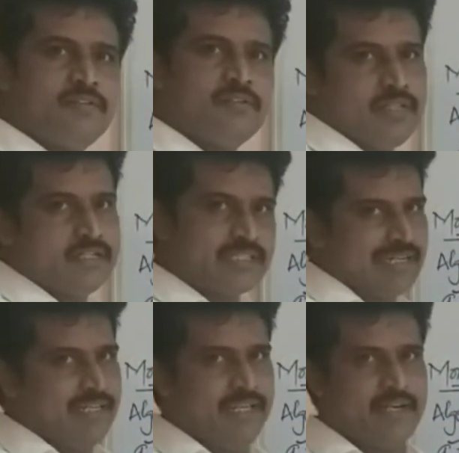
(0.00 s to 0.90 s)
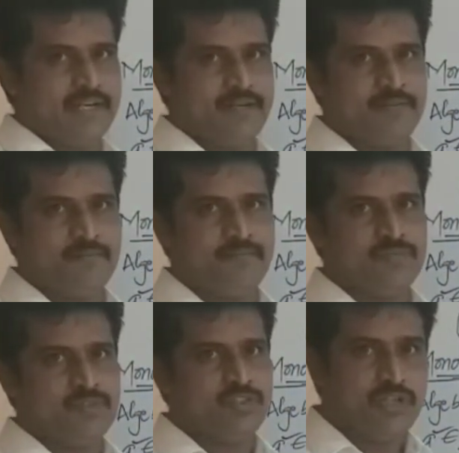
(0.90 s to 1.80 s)
That's clear.
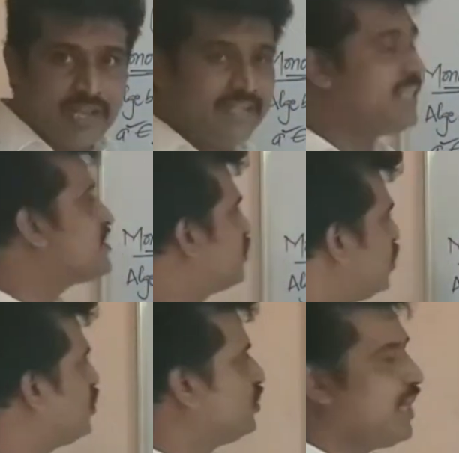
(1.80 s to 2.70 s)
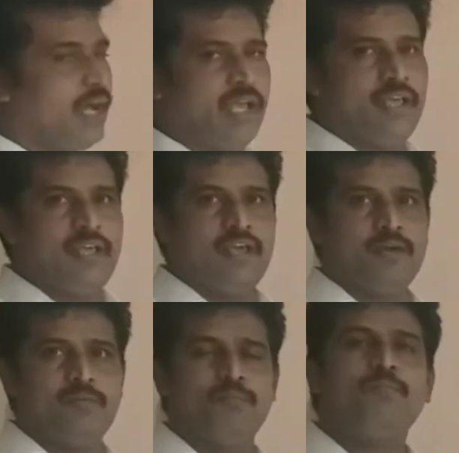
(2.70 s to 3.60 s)
Let us go to the
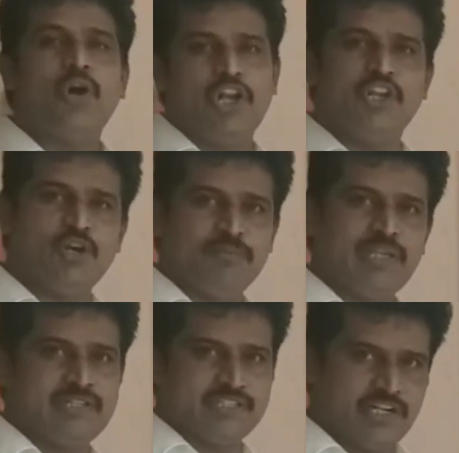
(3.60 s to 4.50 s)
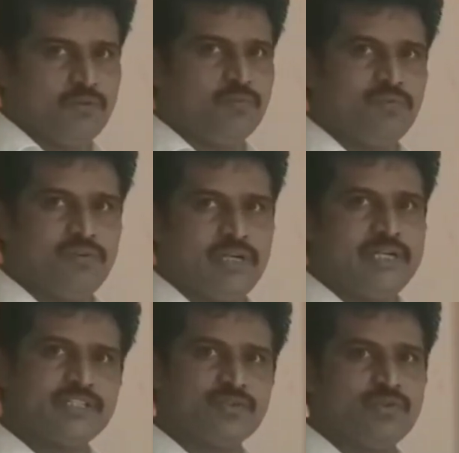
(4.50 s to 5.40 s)
polynomials now. Let
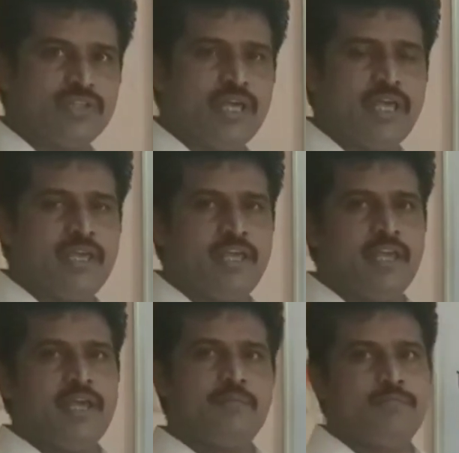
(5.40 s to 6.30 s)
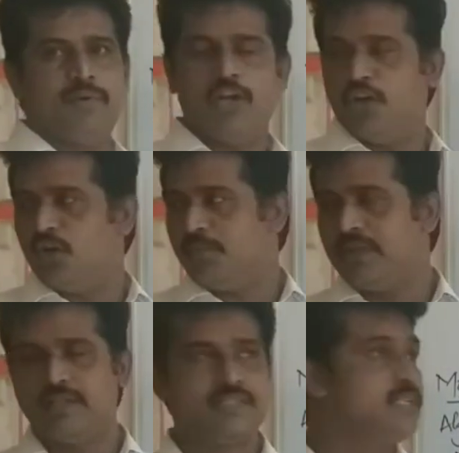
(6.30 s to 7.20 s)
us go to the
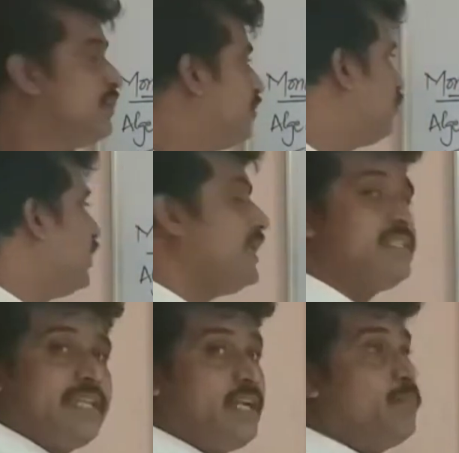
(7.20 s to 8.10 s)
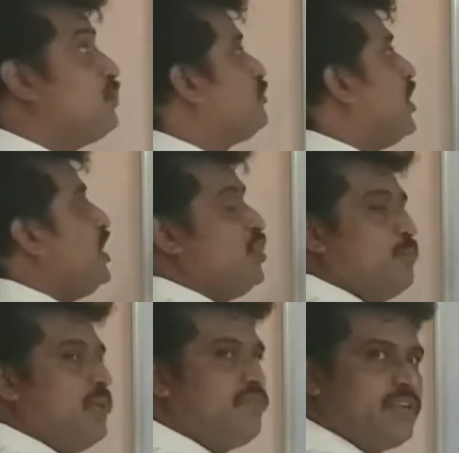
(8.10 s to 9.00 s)
polynomials. What I said about
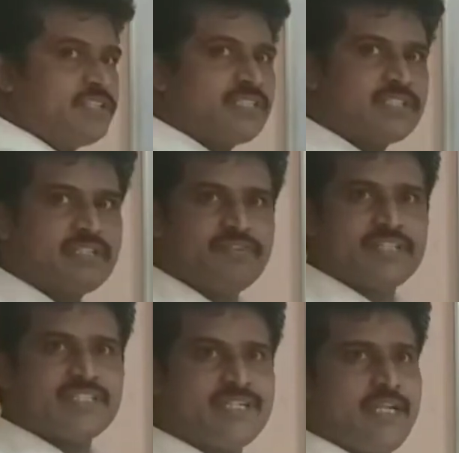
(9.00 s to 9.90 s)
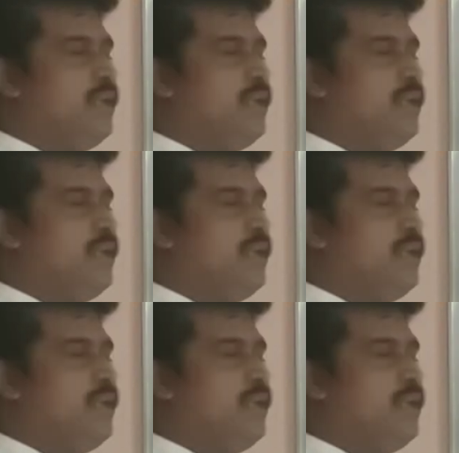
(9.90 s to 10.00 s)
polynomial first